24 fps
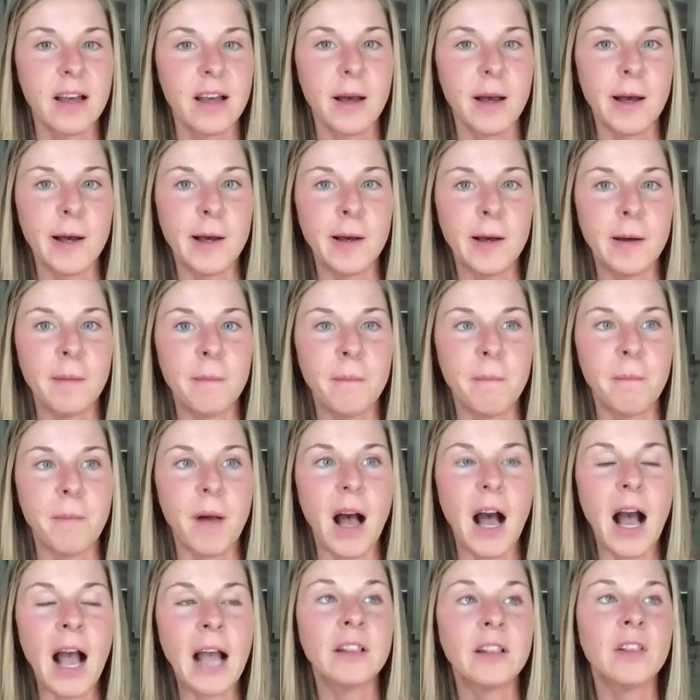
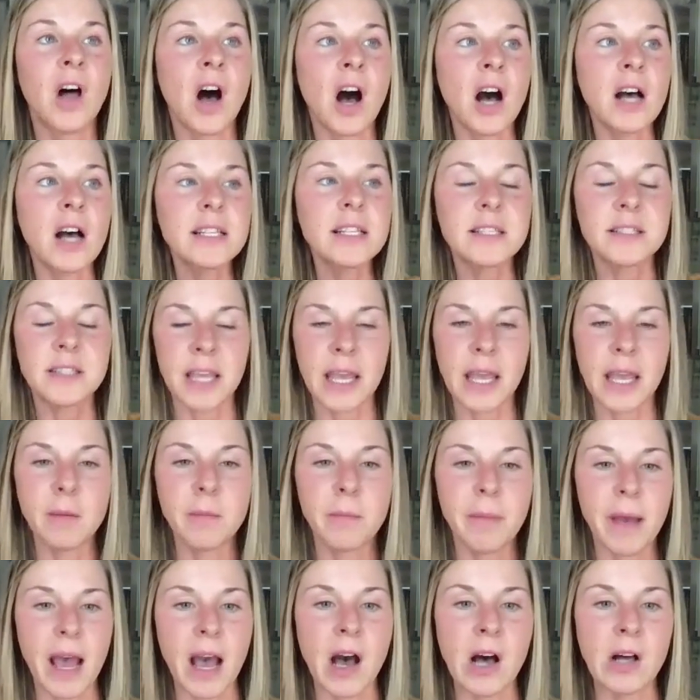I lost
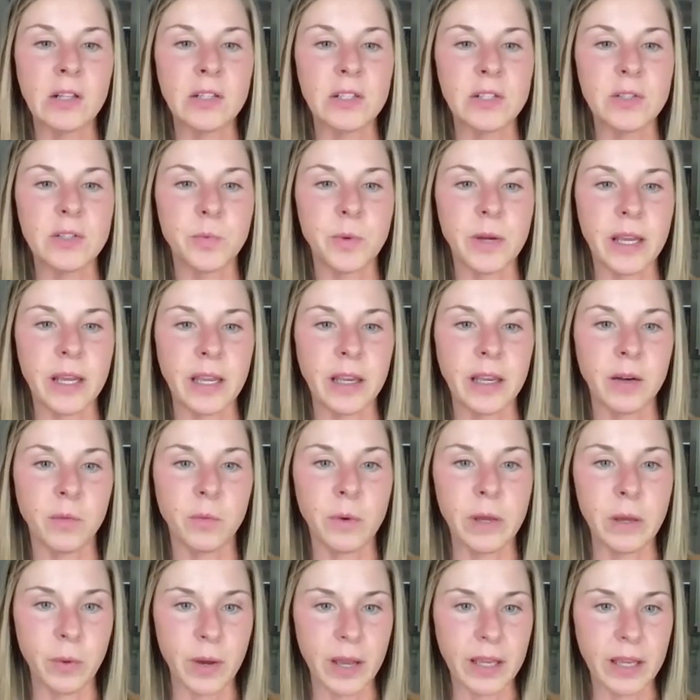10 pounds when
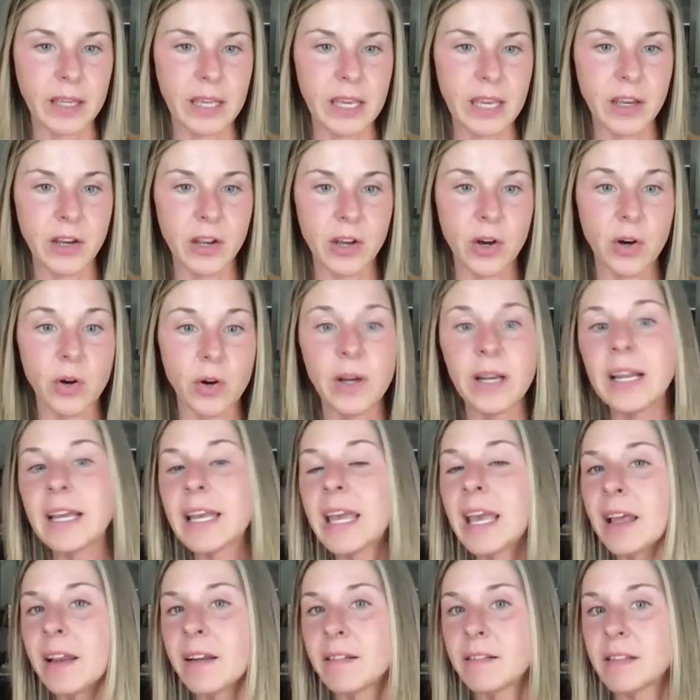we went keto. And
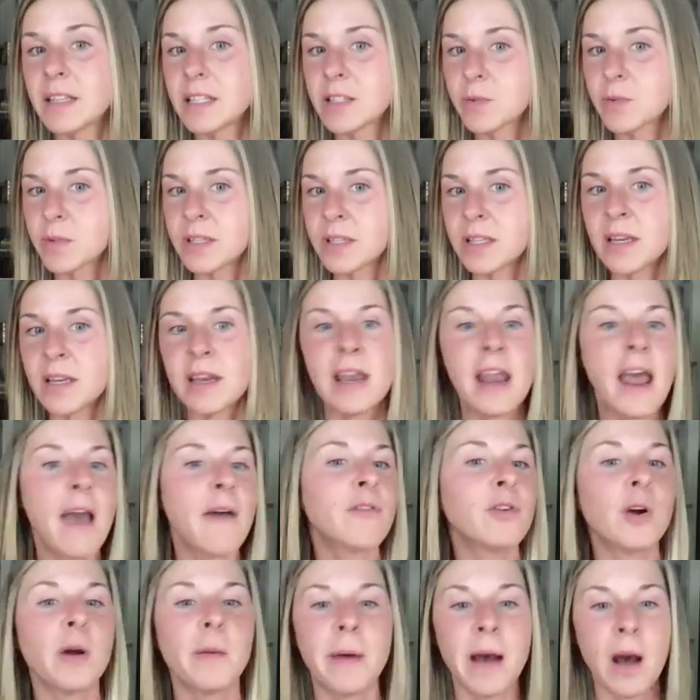again, this was
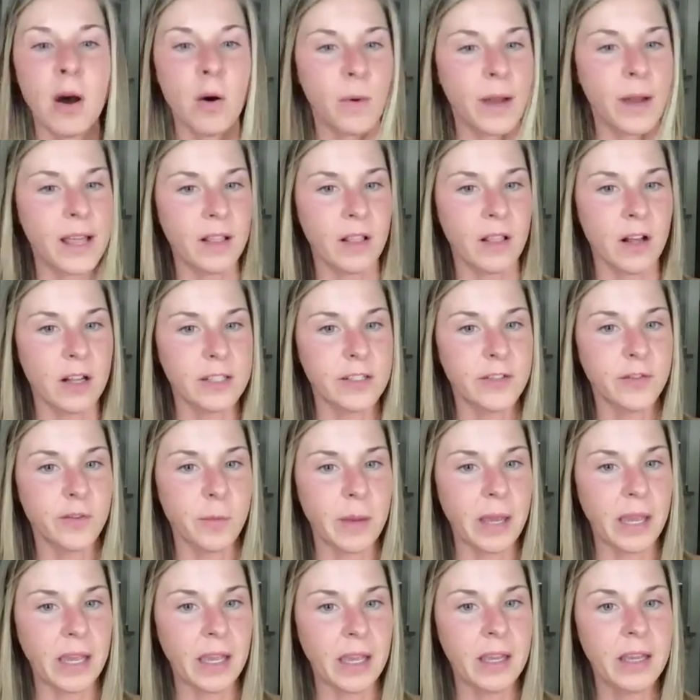never about weight loss for
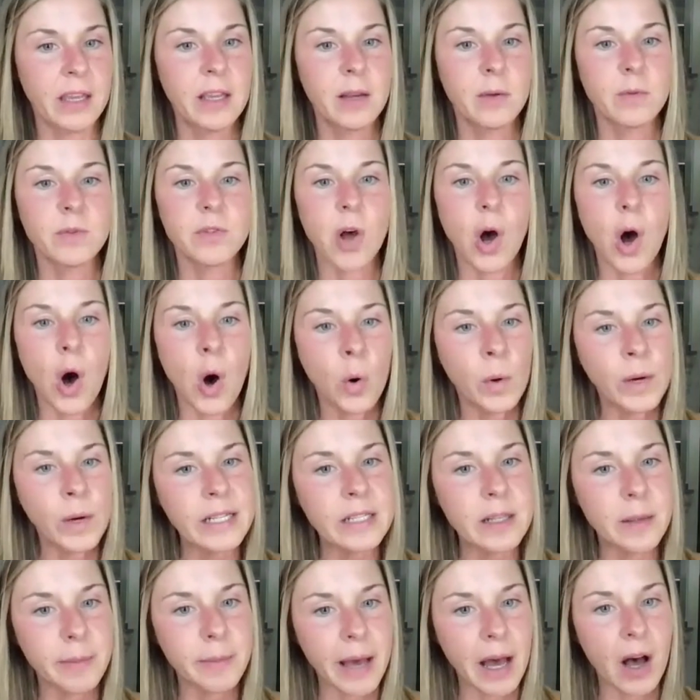me. It was
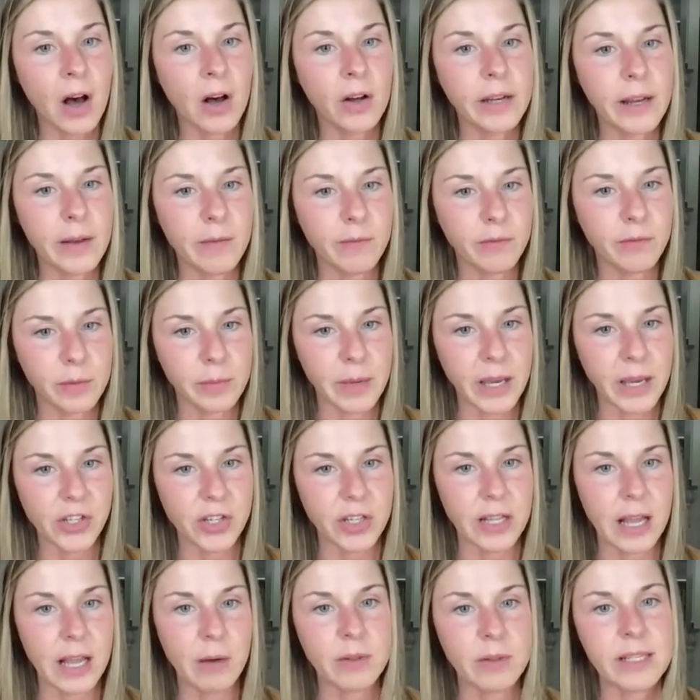always about
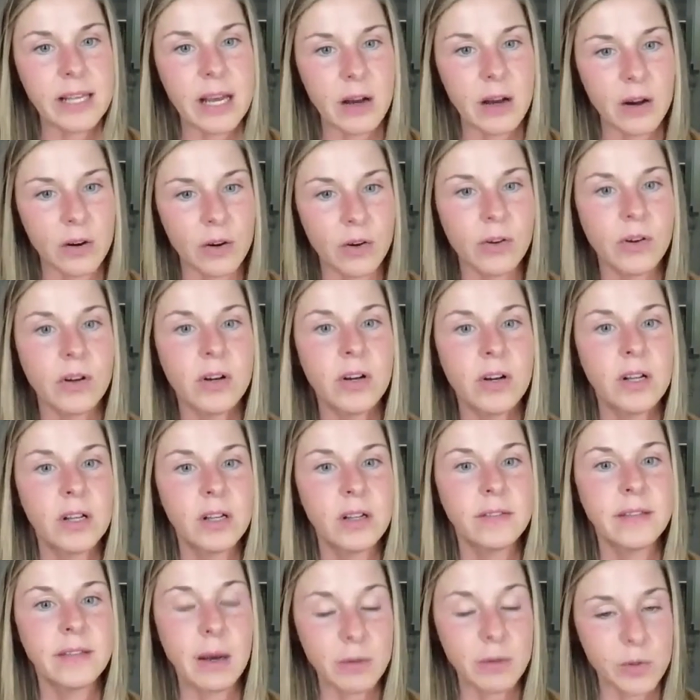inflammation. That was
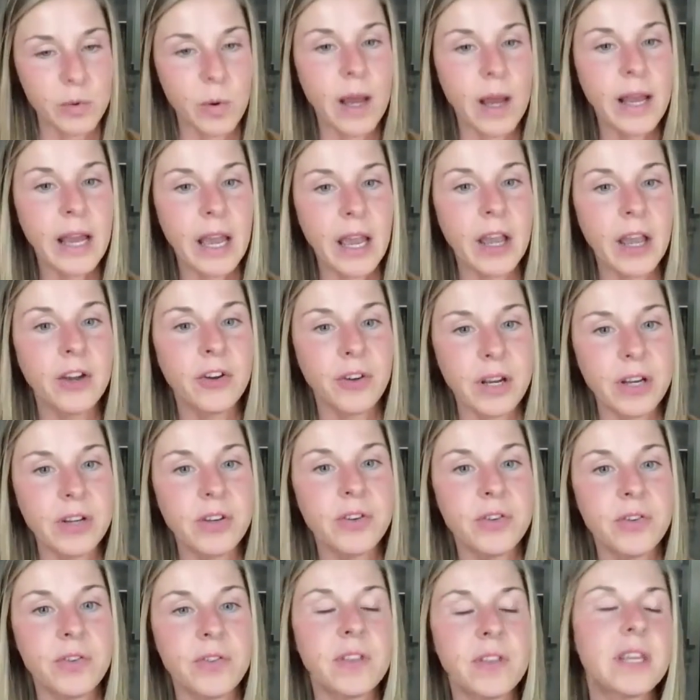why I agreed
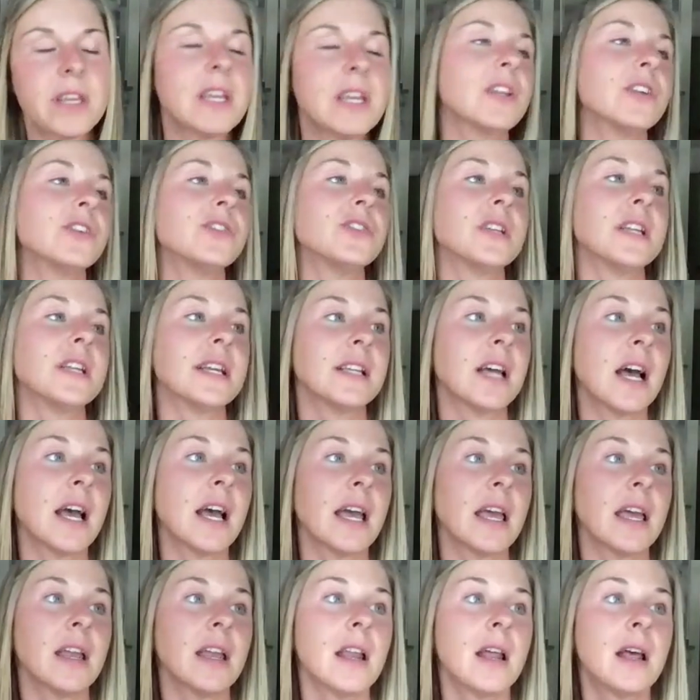to do the ketogenic
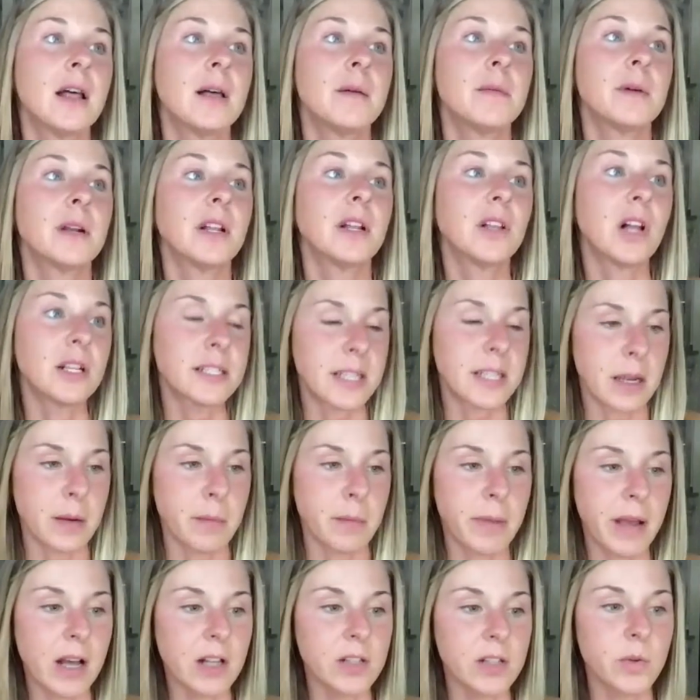diet. But I lost
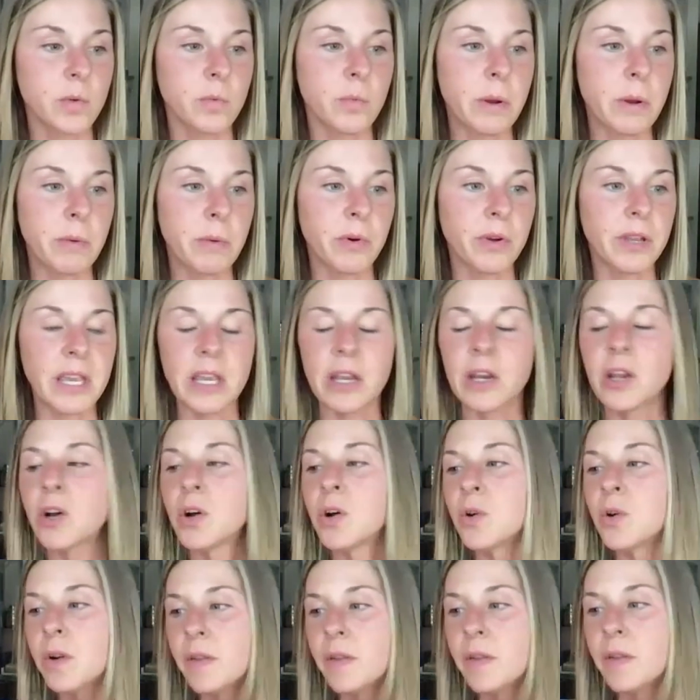10 pounds when we were
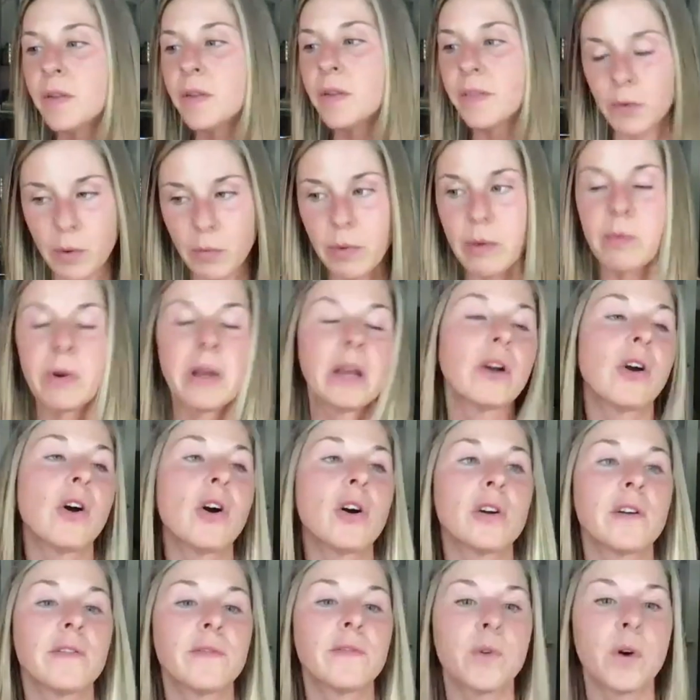keto. And then when we
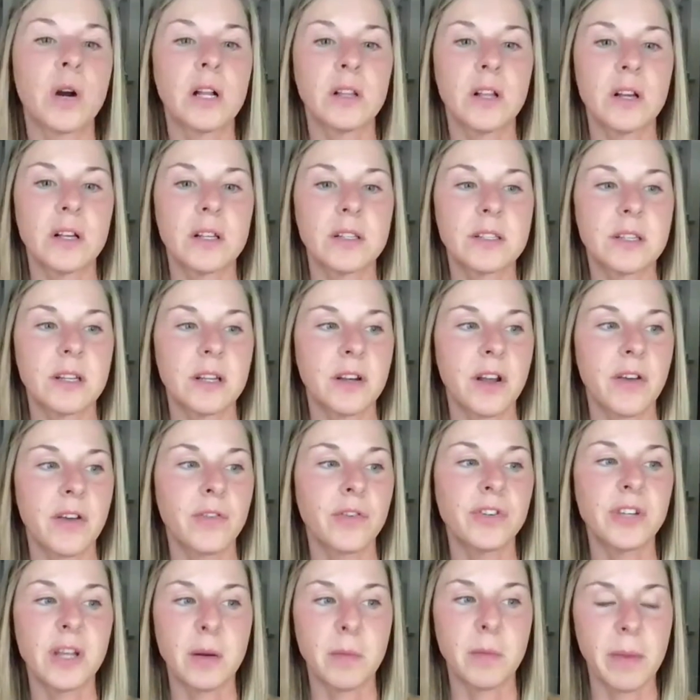went carnivore, I lost
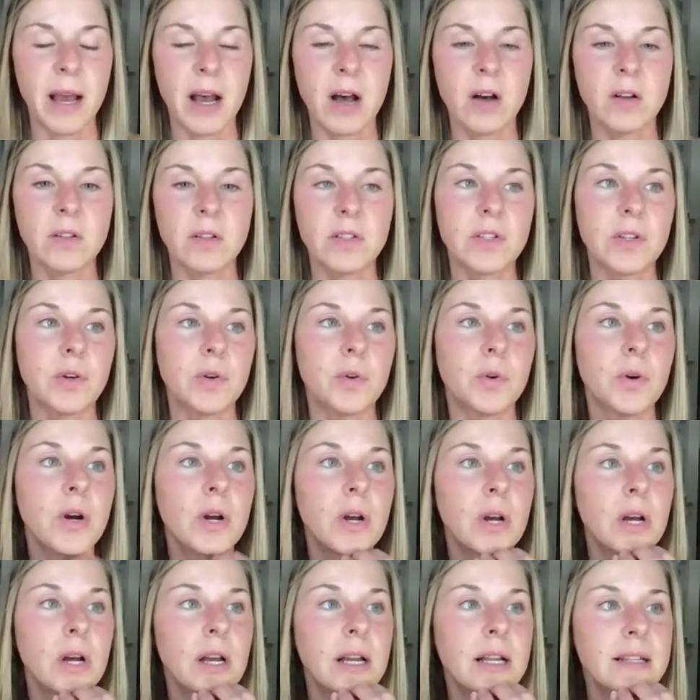another 10 pounds. So
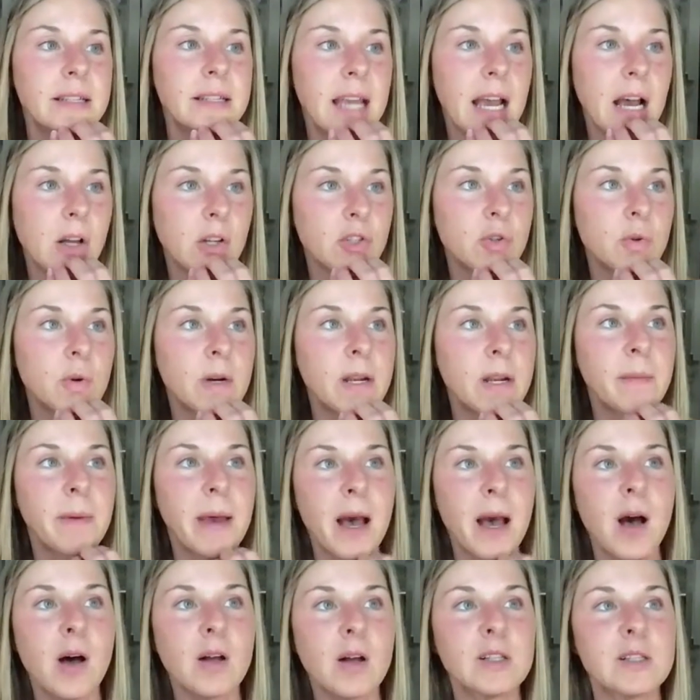down 20
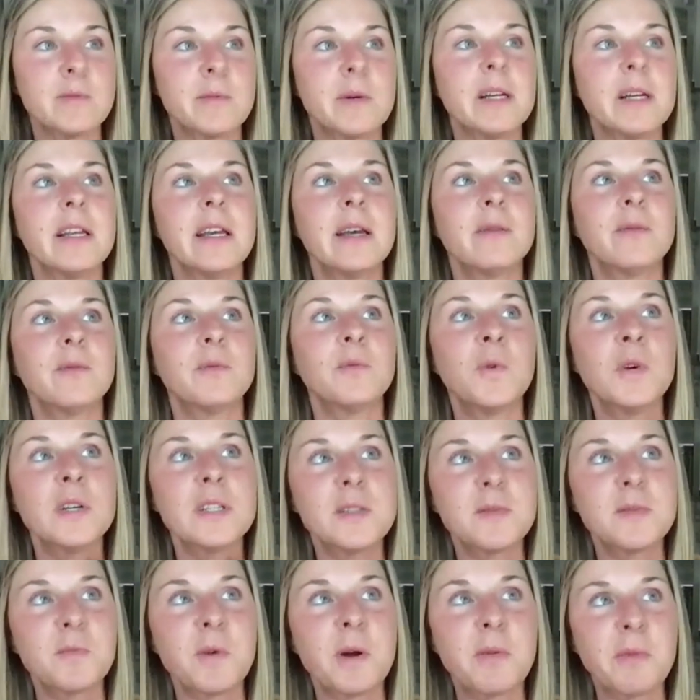pounds. But it
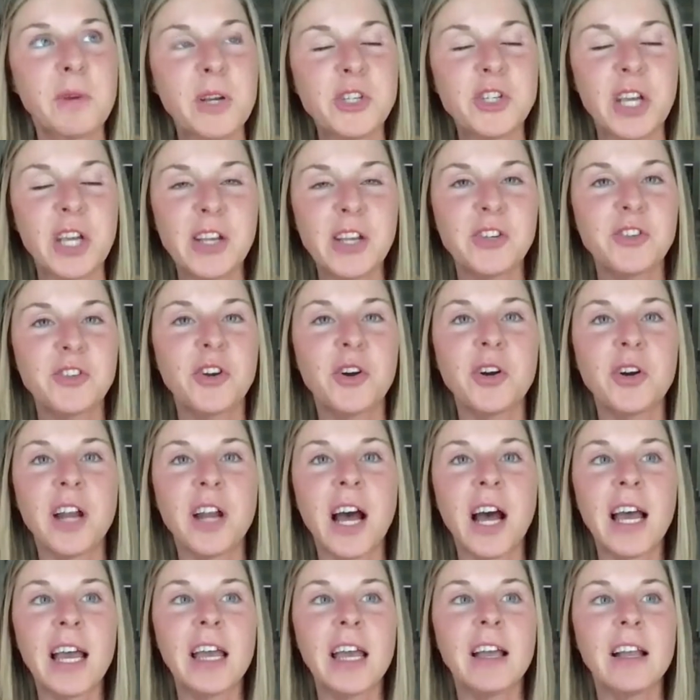was when we changed our
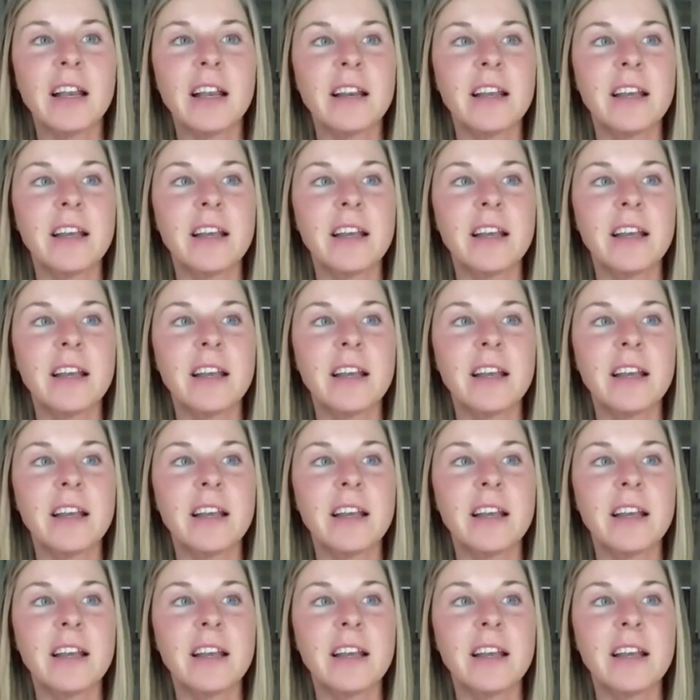diet,